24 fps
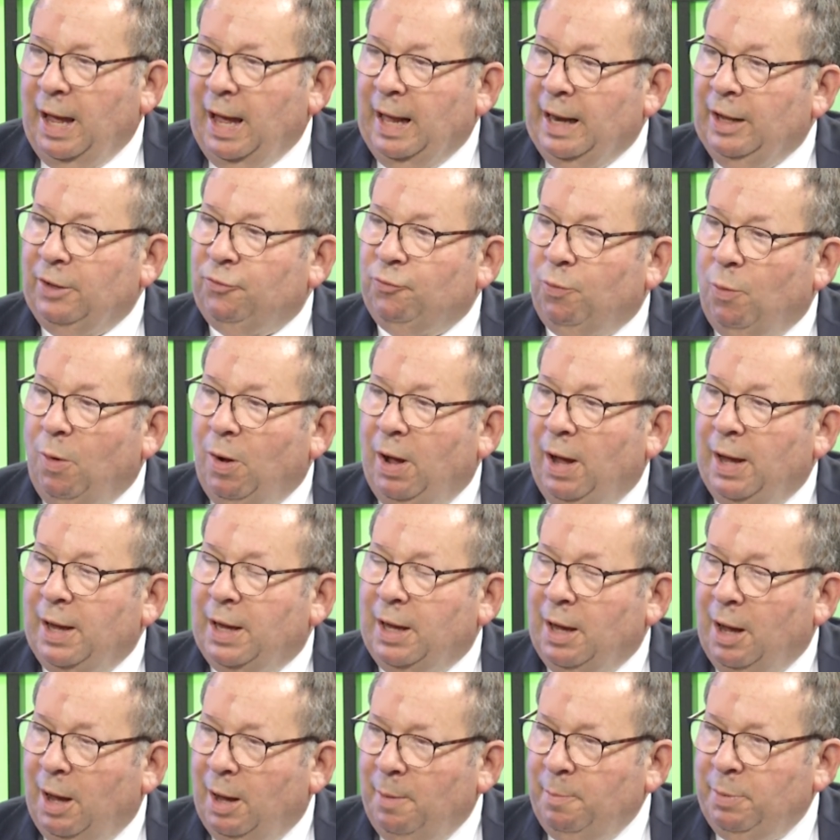And it's why
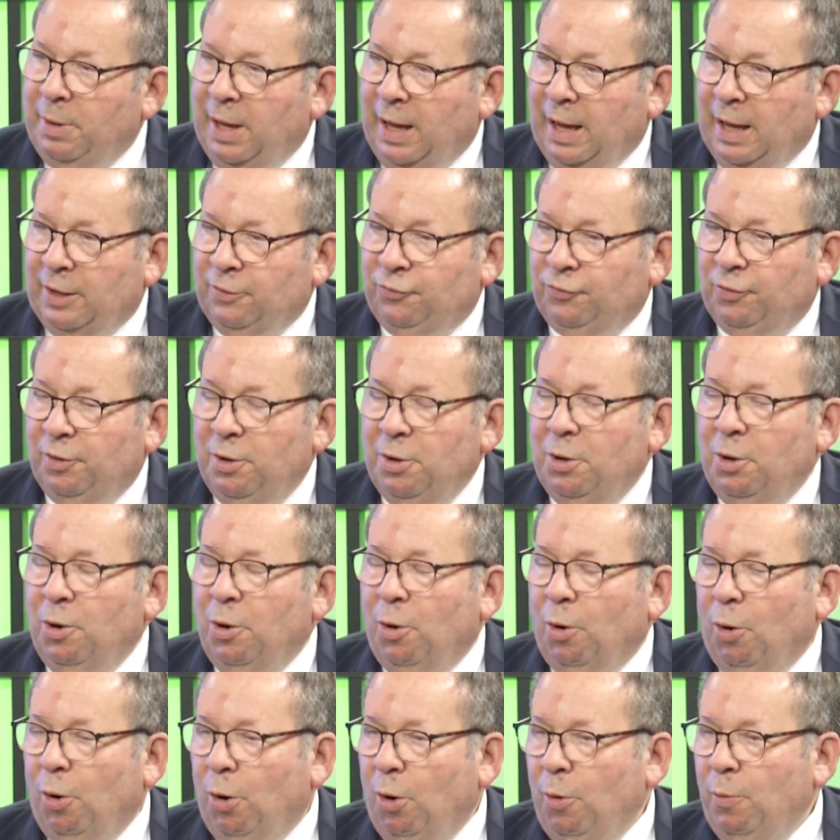Comcast
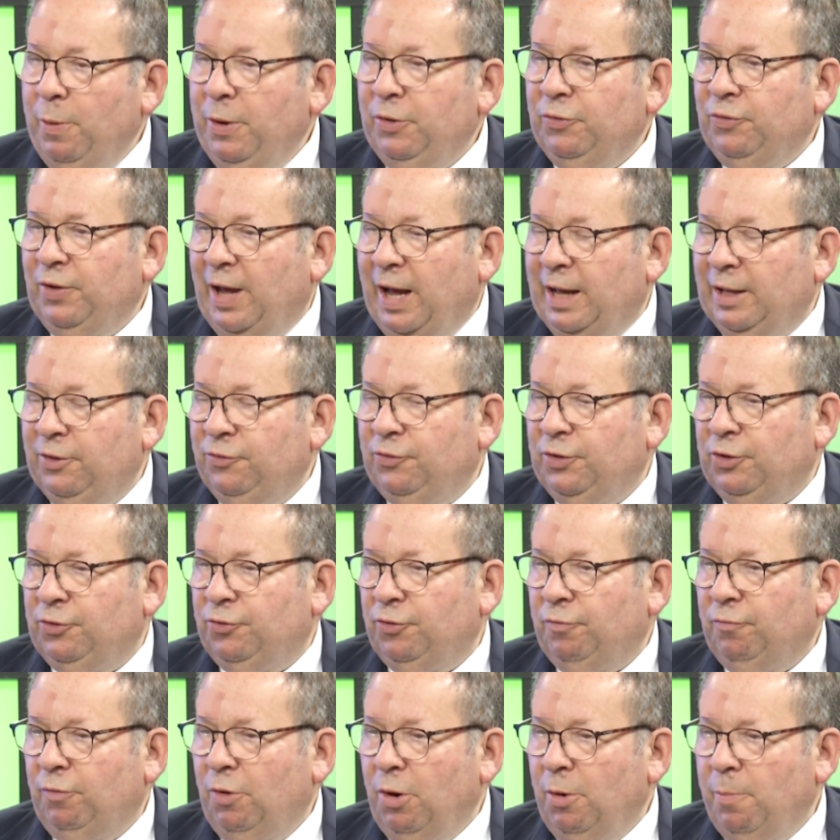always has
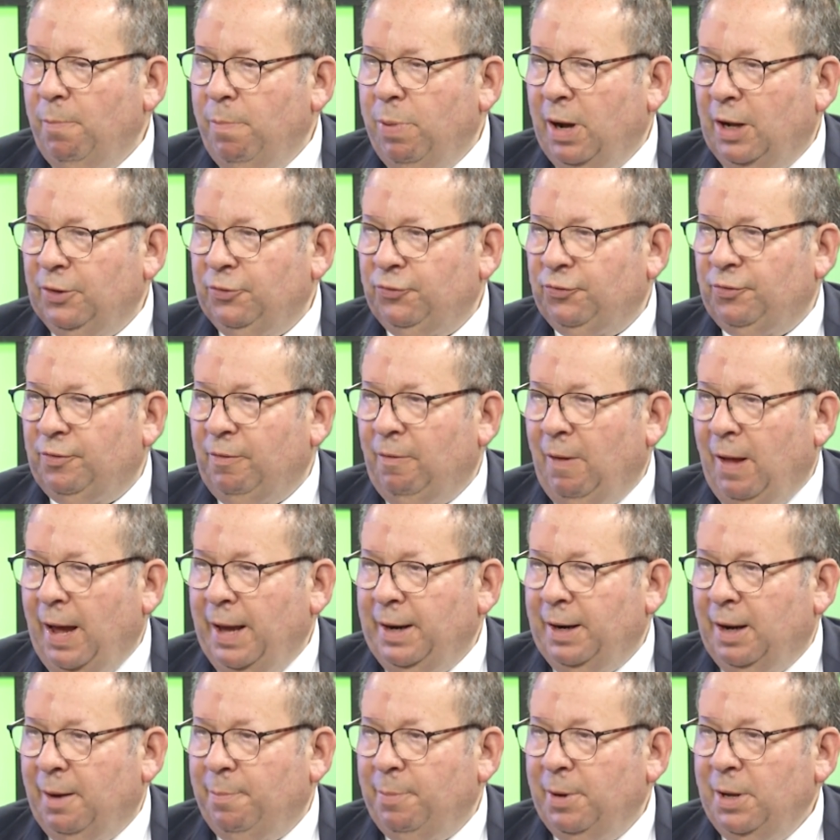such a robust
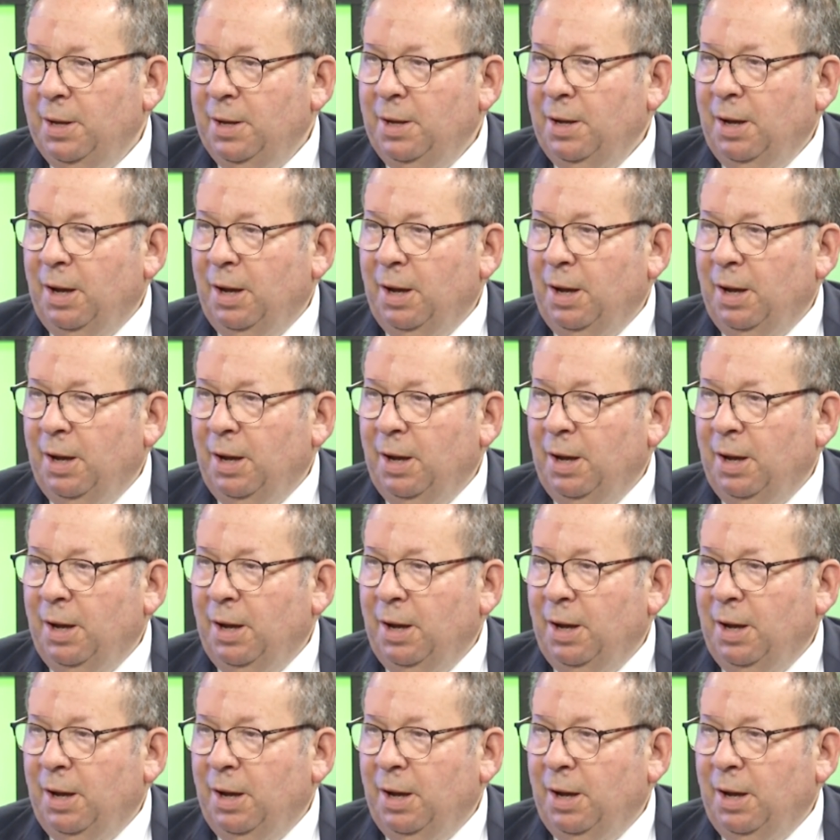lineup